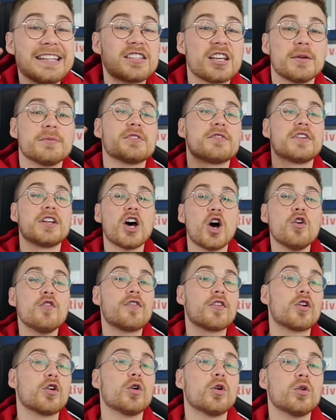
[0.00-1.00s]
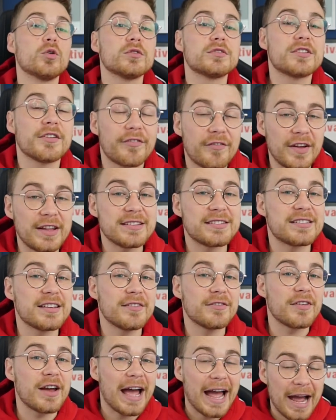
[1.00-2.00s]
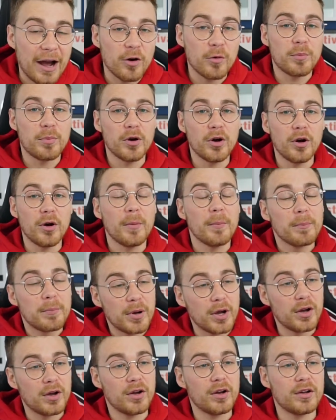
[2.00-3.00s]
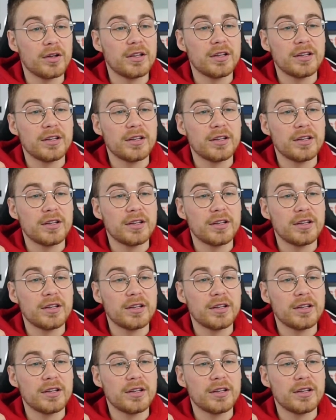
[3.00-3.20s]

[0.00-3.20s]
in terms of an overall defensive output per